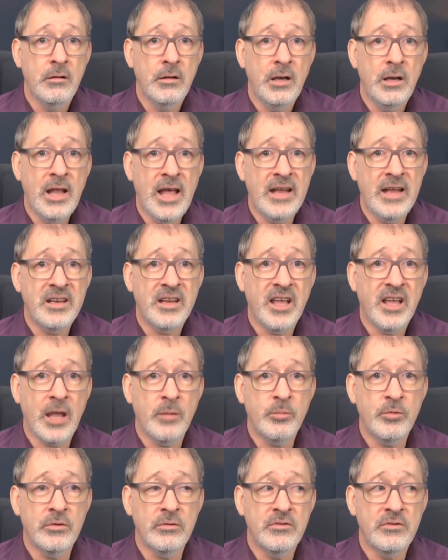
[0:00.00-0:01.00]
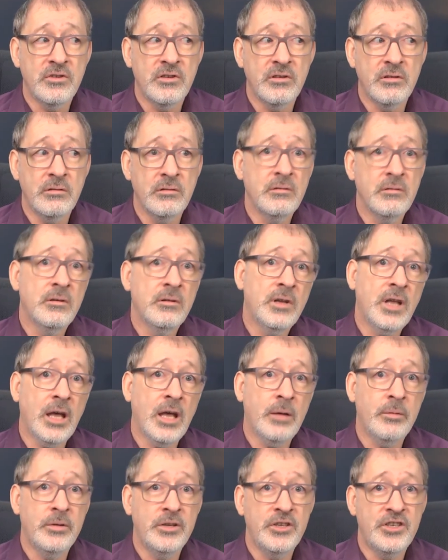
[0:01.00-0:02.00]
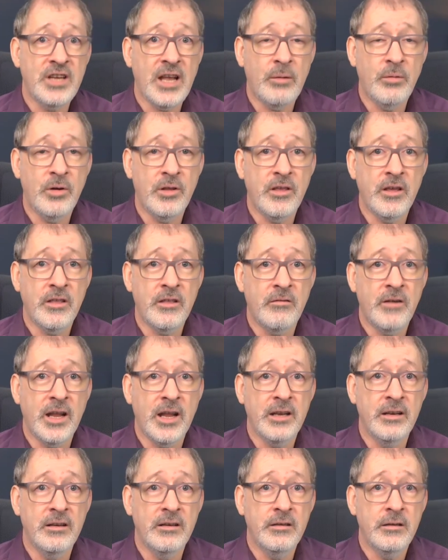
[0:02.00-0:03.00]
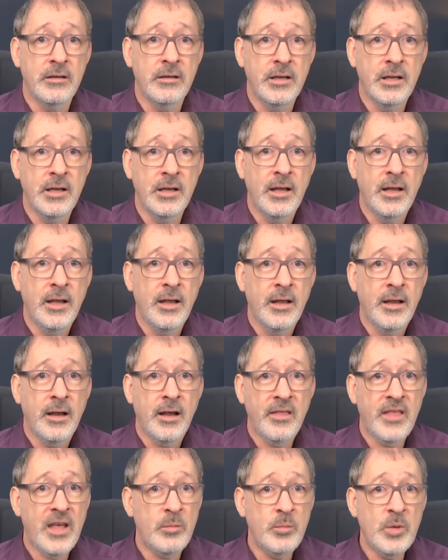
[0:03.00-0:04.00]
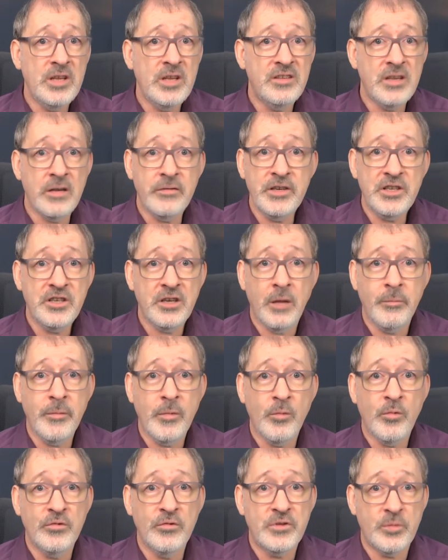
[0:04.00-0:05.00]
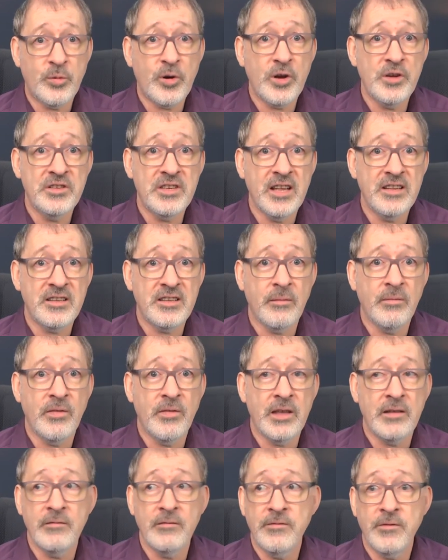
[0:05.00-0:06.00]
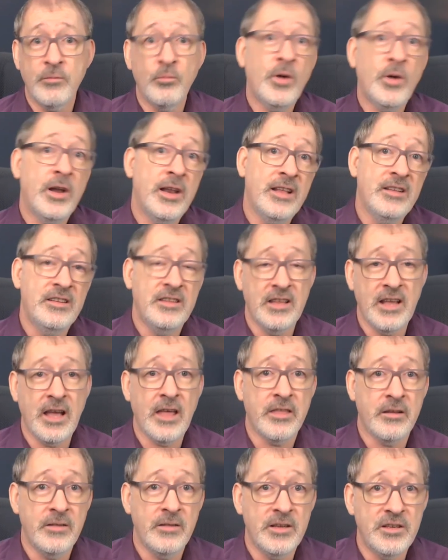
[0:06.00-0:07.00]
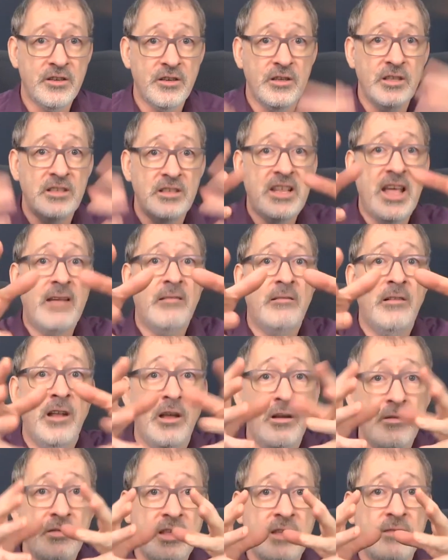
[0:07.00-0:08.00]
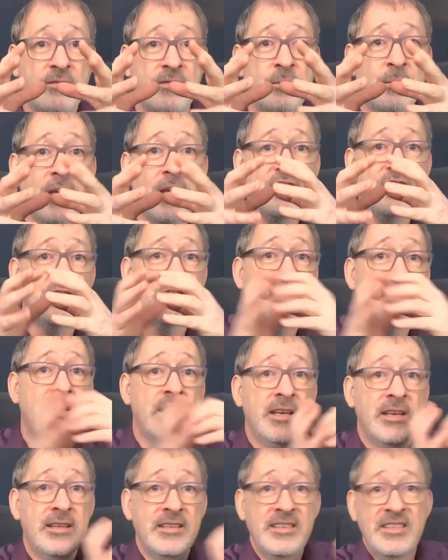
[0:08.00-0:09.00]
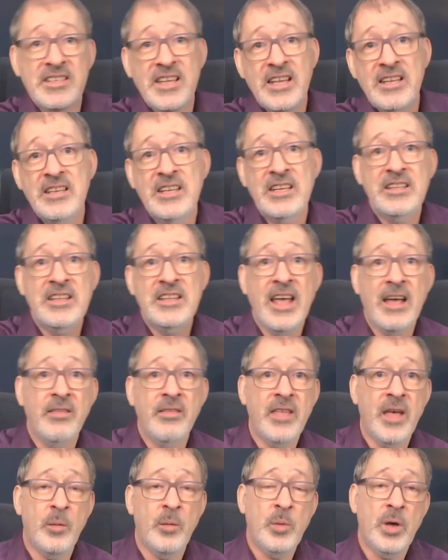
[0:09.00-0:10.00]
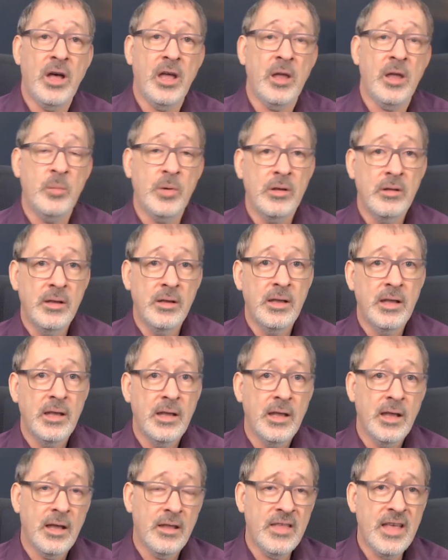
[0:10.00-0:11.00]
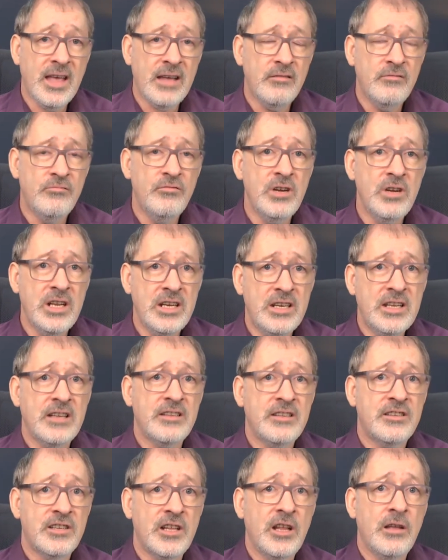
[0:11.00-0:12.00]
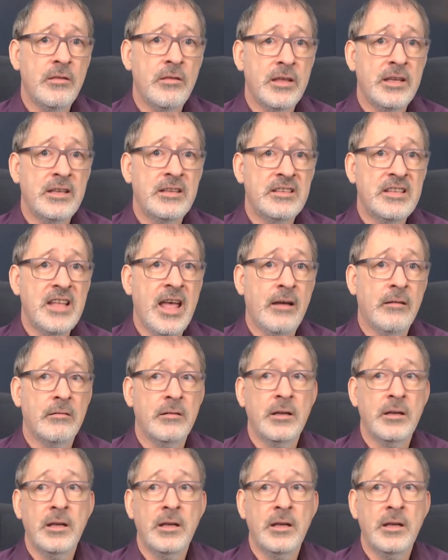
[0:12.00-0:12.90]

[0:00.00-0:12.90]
LAN cable to go and chat with the other end. And that means every time it wants to process something from one end to the other, it's got to download the information and send it down that pipe. And that really does slow things down.